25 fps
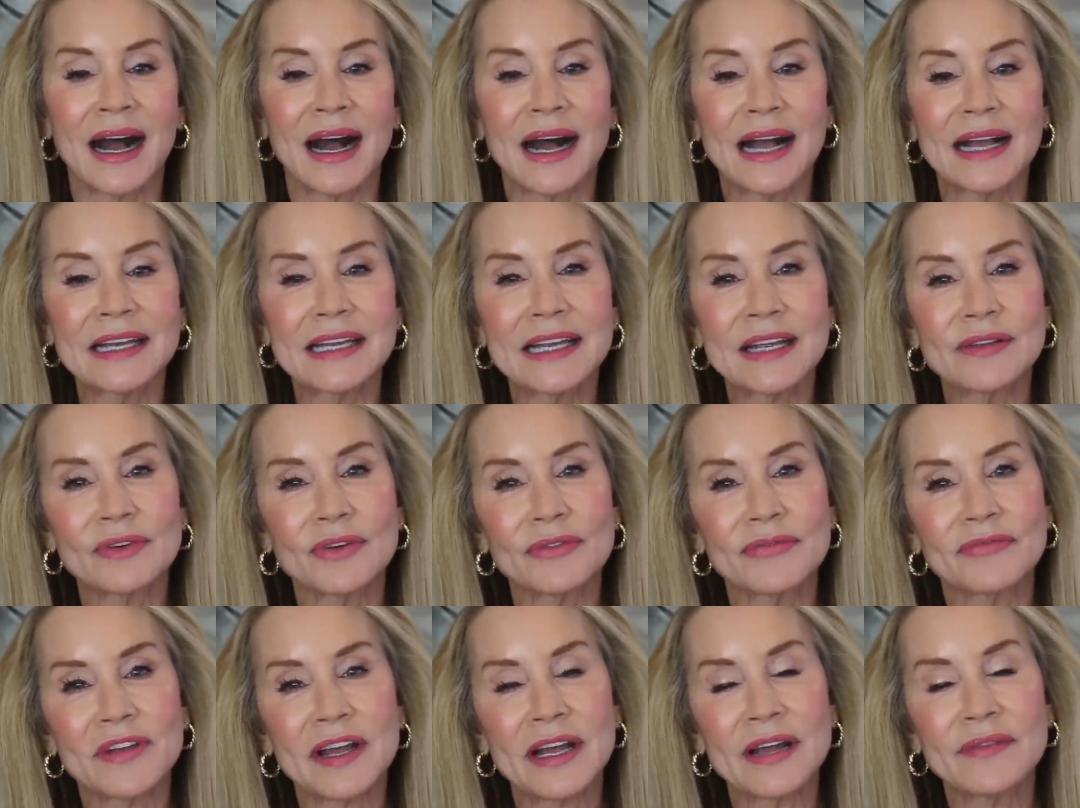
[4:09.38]
I
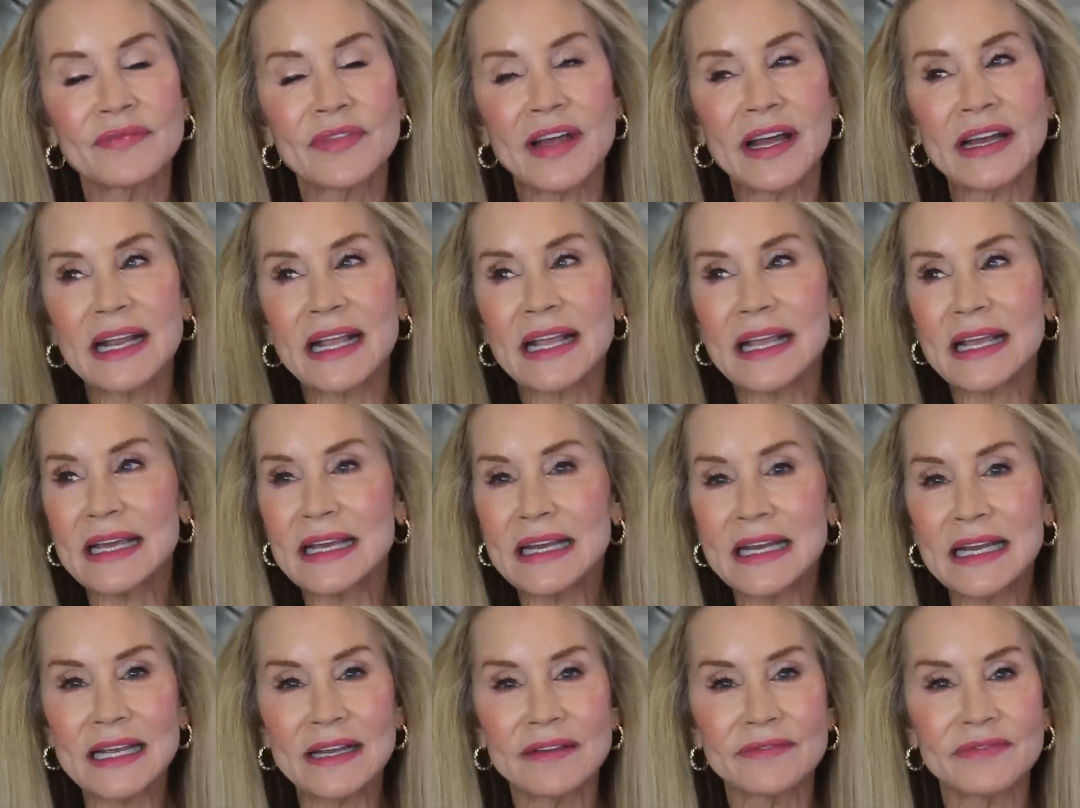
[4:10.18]
never found that
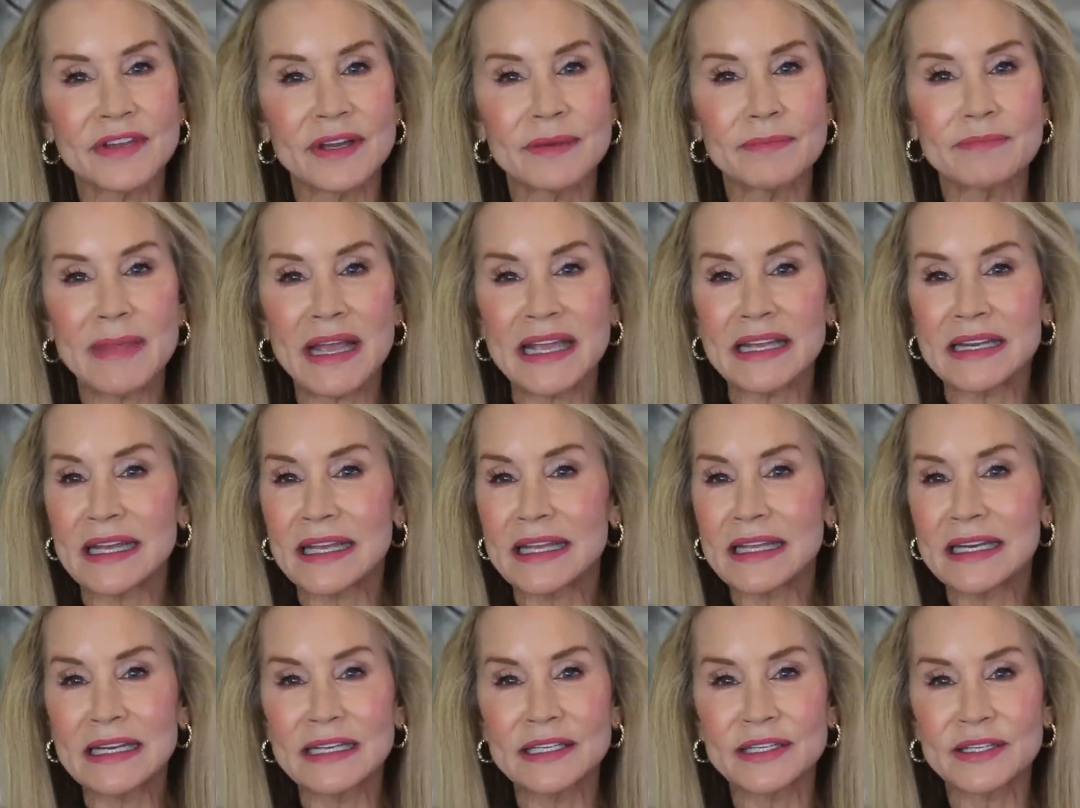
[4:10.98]
any of them made
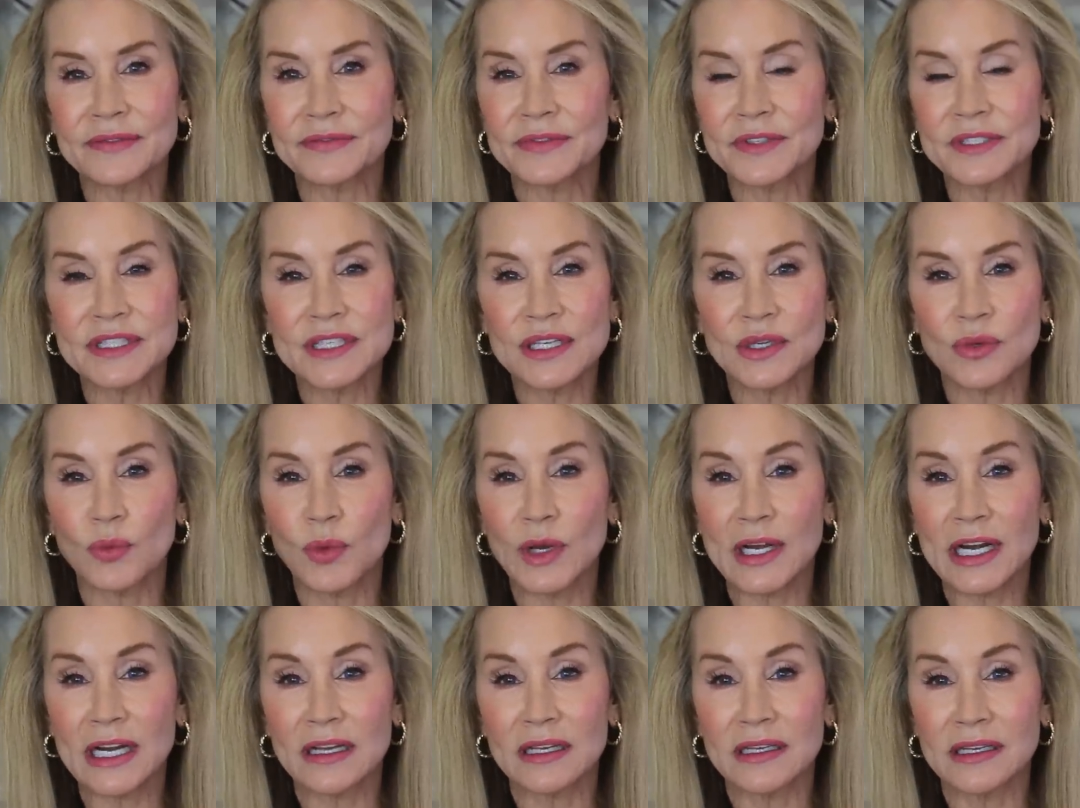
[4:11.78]
any difference in
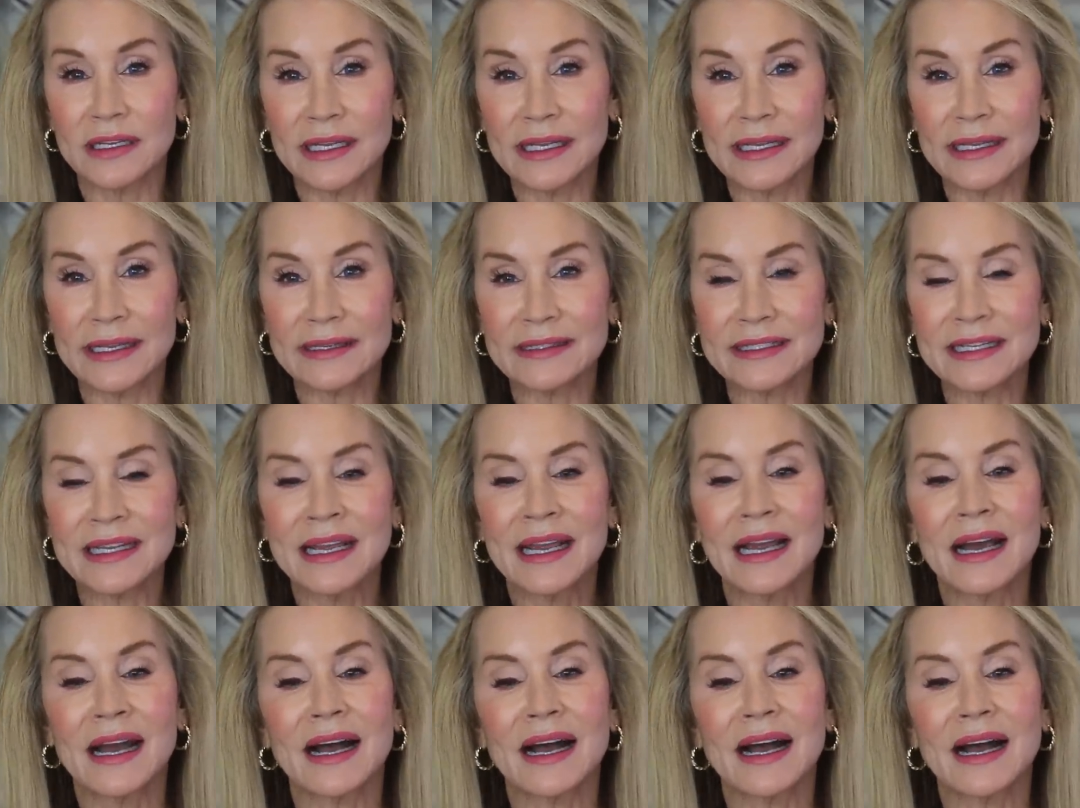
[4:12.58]
what I could eat.